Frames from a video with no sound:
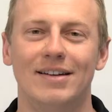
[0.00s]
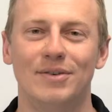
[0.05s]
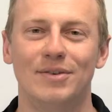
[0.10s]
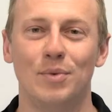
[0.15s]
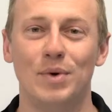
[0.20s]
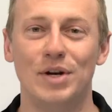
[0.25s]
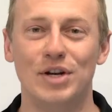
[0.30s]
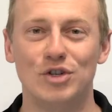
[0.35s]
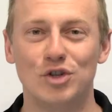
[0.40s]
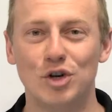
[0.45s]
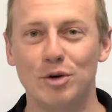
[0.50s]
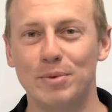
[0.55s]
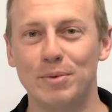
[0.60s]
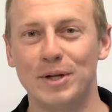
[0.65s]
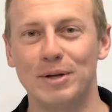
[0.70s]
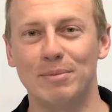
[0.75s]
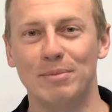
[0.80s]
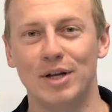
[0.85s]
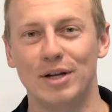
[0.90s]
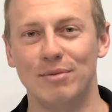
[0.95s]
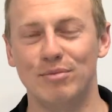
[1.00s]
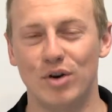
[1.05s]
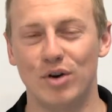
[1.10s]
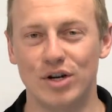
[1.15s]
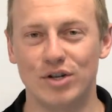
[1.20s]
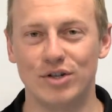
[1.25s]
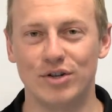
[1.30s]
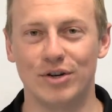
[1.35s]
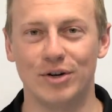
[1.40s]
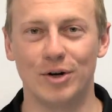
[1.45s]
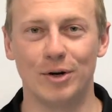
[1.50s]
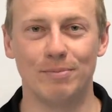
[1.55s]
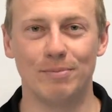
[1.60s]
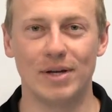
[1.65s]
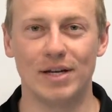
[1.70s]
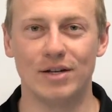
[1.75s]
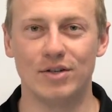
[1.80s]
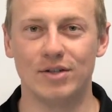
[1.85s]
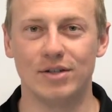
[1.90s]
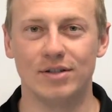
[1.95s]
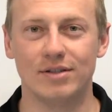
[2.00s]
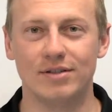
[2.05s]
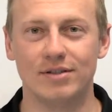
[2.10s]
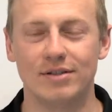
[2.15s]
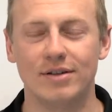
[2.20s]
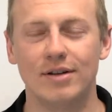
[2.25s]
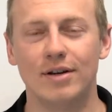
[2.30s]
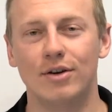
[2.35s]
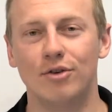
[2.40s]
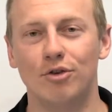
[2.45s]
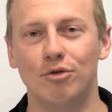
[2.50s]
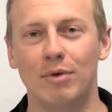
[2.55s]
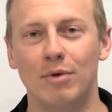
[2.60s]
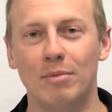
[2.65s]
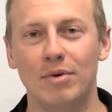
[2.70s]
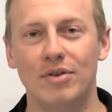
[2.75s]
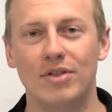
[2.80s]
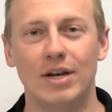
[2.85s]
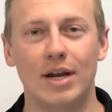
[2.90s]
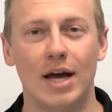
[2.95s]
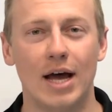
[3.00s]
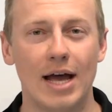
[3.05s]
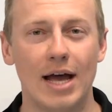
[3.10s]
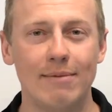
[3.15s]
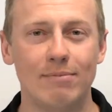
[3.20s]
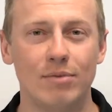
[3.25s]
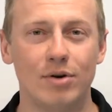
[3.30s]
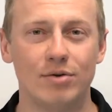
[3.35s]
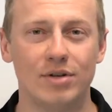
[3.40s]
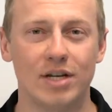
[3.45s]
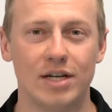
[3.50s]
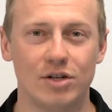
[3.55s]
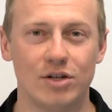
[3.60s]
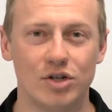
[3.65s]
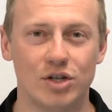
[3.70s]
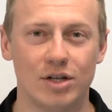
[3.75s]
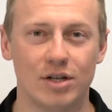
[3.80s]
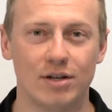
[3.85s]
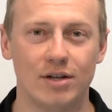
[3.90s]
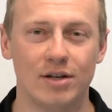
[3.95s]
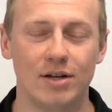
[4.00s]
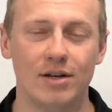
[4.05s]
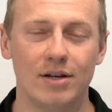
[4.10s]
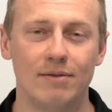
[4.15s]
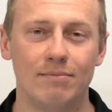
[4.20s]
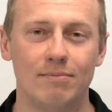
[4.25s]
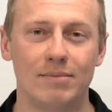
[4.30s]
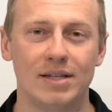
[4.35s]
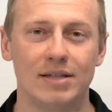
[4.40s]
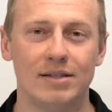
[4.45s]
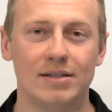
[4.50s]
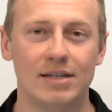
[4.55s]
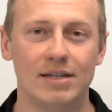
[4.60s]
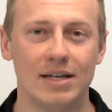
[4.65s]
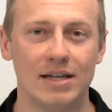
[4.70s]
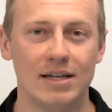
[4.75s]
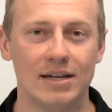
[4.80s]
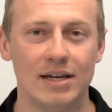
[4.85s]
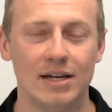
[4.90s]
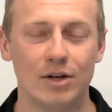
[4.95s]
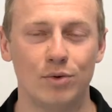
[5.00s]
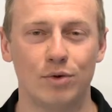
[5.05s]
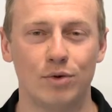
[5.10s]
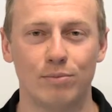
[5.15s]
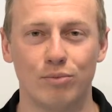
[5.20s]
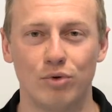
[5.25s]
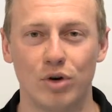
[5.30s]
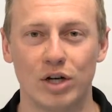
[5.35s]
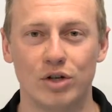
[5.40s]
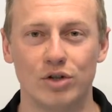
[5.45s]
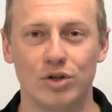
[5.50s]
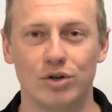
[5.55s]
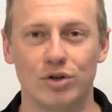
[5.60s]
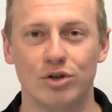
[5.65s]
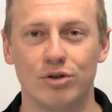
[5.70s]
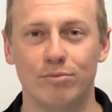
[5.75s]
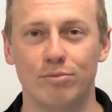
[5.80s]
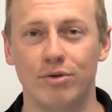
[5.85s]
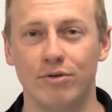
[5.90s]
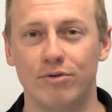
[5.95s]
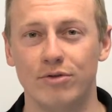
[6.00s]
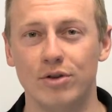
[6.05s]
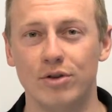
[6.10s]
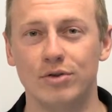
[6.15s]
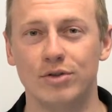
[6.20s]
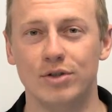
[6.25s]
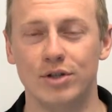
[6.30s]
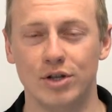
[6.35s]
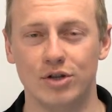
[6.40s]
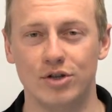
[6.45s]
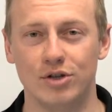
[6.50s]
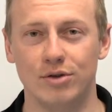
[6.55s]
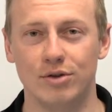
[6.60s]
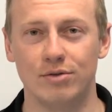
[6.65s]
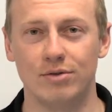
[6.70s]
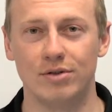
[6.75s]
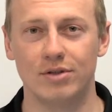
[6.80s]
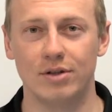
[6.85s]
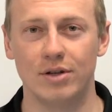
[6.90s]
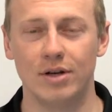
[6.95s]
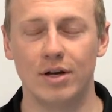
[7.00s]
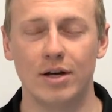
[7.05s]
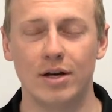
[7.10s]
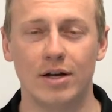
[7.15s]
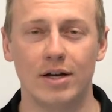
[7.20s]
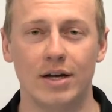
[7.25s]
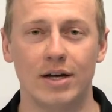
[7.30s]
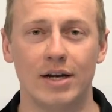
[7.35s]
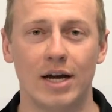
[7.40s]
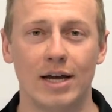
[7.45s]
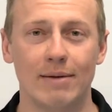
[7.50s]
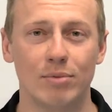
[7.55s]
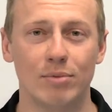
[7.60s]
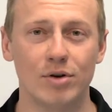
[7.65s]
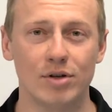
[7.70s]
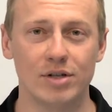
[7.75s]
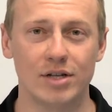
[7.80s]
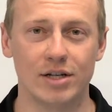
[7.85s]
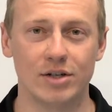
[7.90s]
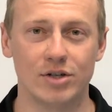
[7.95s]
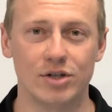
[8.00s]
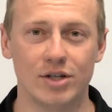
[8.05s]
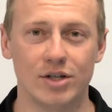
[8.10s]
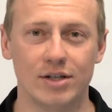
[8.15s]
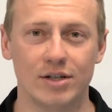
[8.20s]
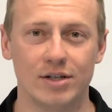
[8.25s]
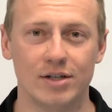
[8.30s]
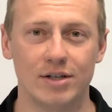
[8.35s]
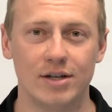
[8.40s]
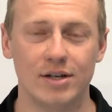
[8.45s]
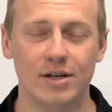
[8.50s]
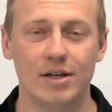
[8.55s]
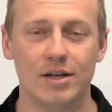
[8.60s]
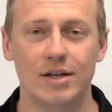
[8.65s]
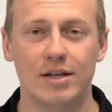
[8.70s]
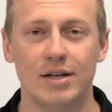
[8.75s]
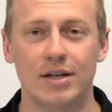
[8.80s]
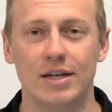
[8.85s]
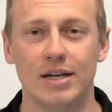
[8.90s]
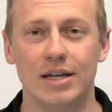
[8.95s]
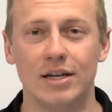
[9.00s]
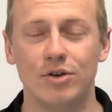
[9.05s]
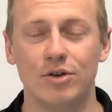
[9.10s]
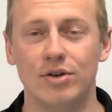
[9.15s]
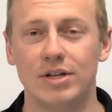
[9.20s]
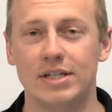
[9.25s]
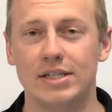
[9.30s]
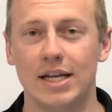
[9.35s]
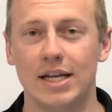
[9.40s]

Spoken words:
When interpreting blood pressure in all patients, remember that hypotension means inadequate pressure to perfuse tissues, and hypertension can increase